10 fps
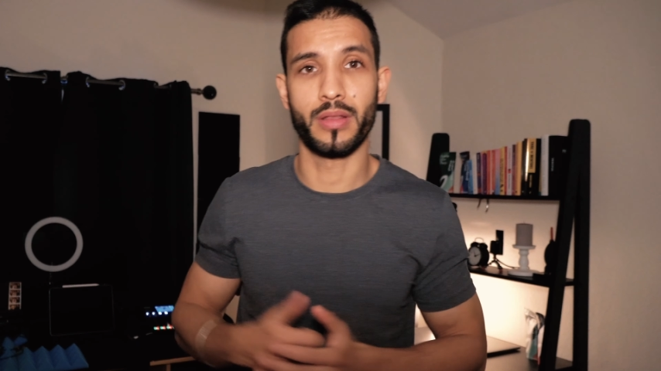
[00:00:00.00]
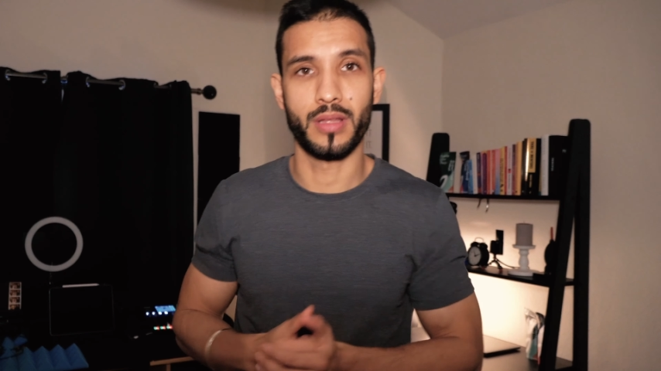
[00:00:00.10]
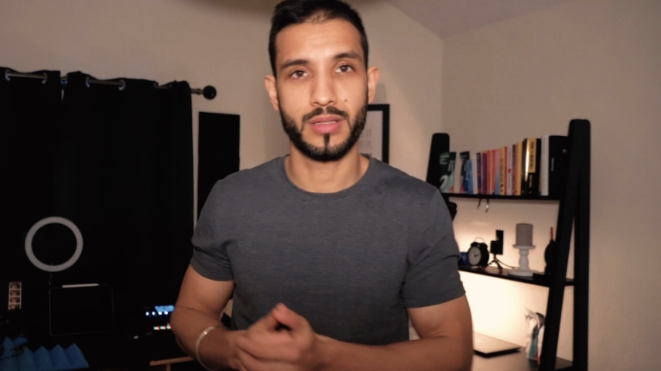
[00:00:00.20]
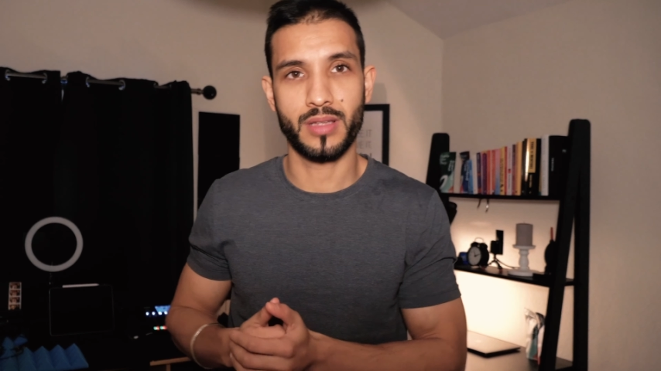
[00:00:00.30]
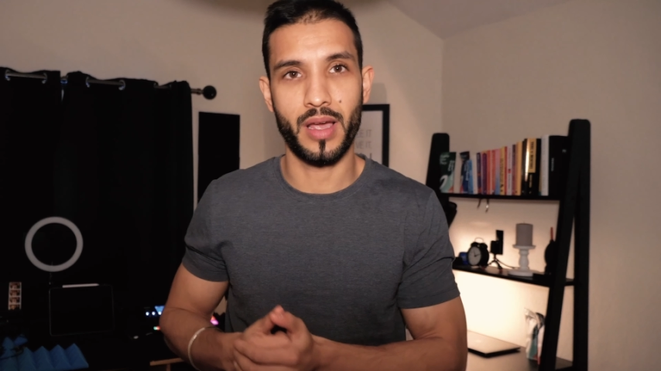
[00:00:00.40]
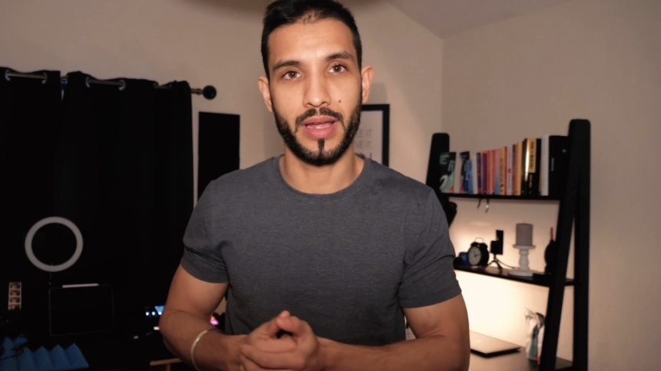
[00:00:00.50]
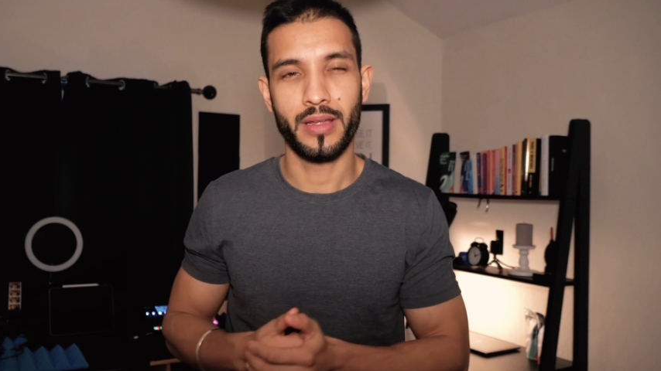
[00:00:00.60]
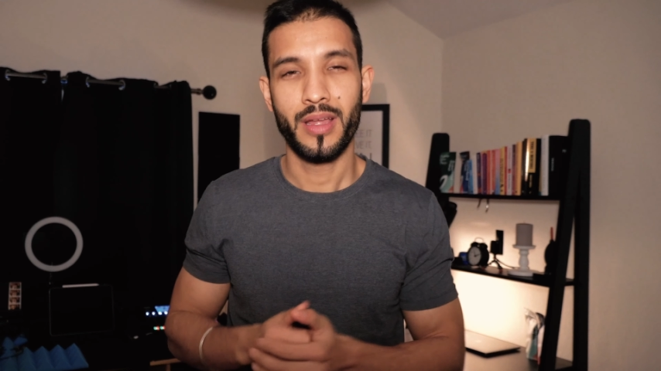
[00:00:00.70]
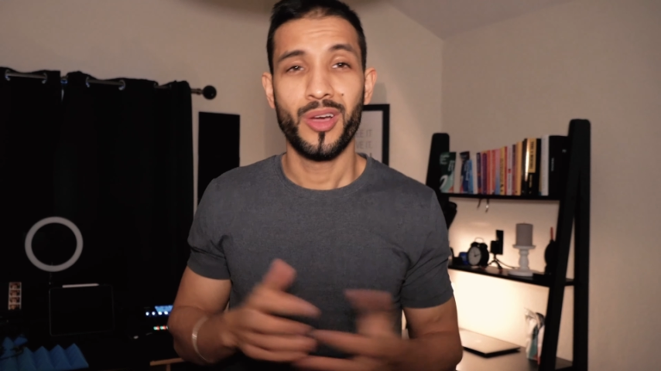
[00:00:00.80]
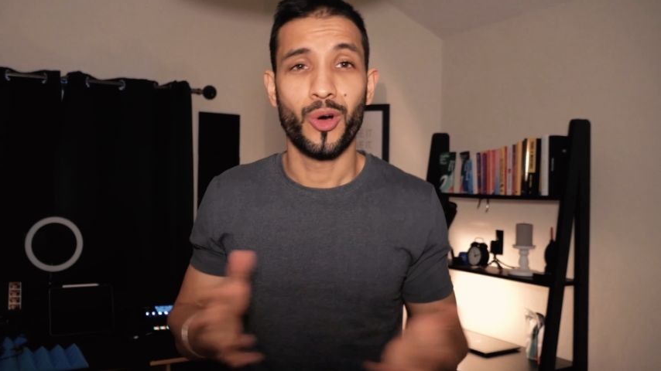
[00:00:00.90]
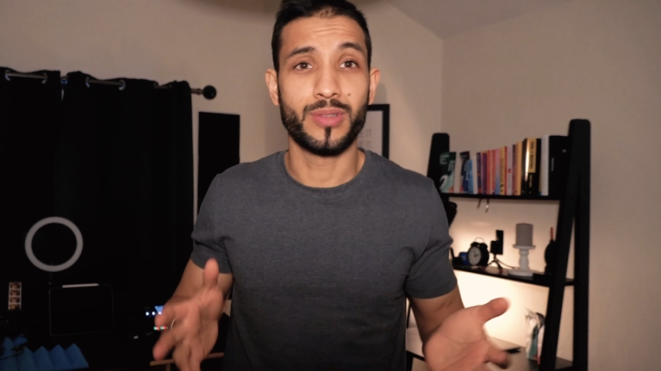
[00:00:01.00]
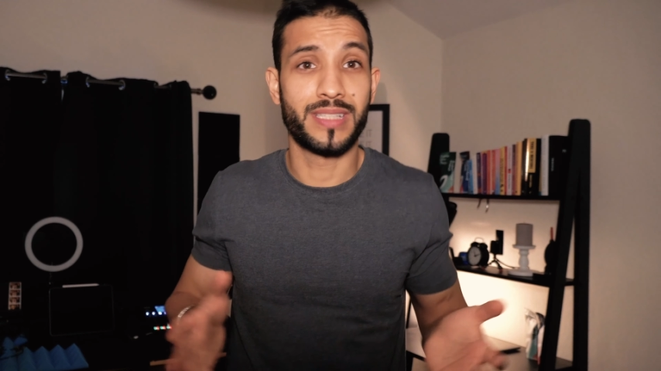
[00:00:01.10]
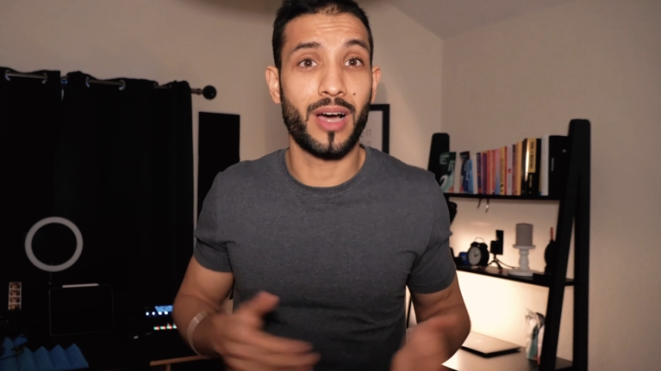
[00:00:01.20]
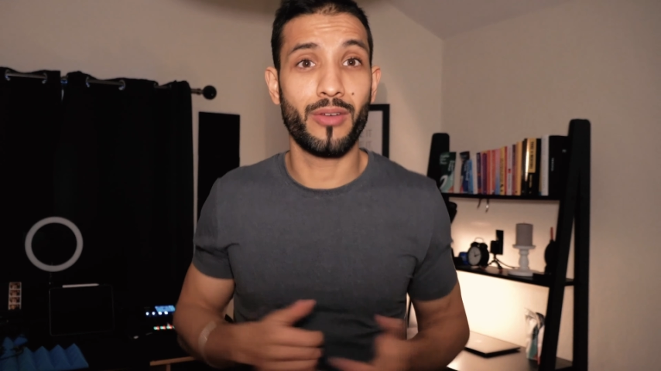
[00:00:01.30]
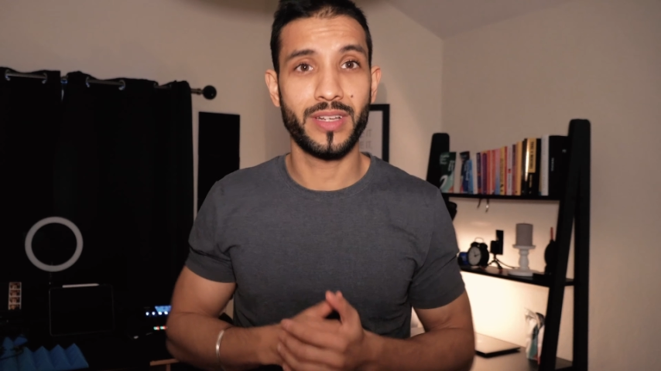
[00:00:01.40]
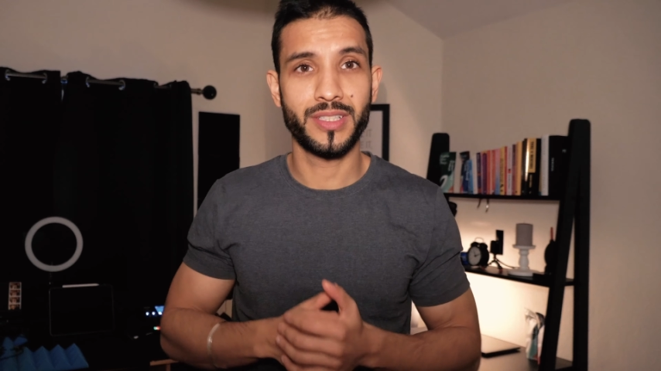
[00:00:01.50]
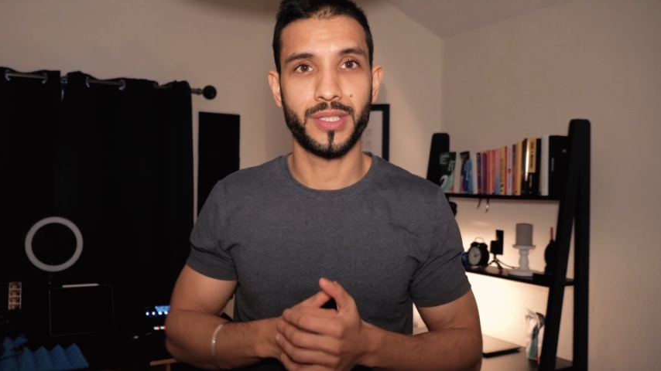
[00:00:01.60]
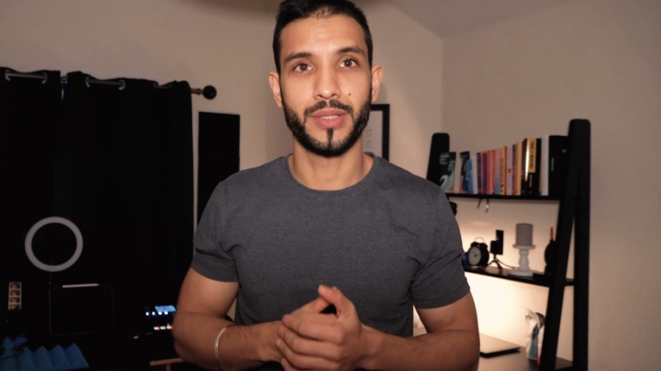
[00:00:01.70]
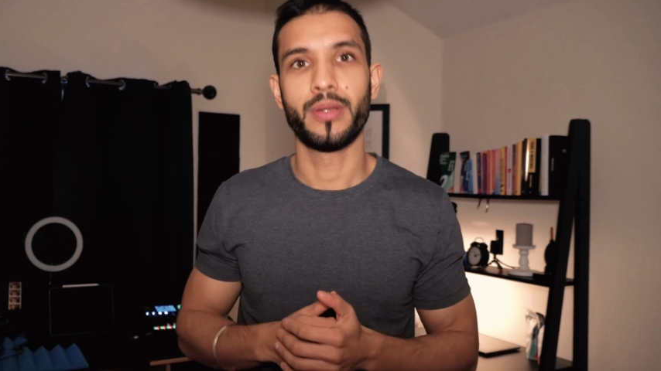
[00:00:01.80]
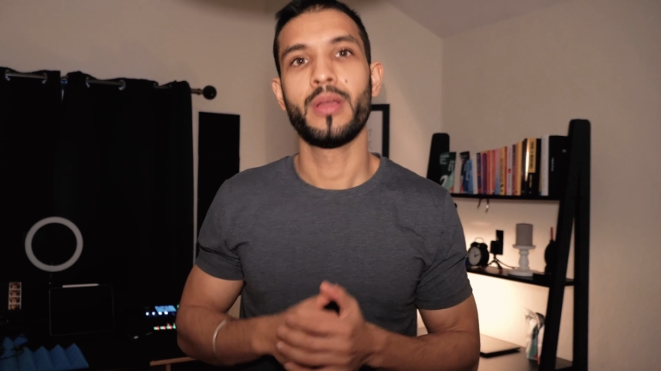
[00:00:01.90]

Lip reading: on the side or delve into.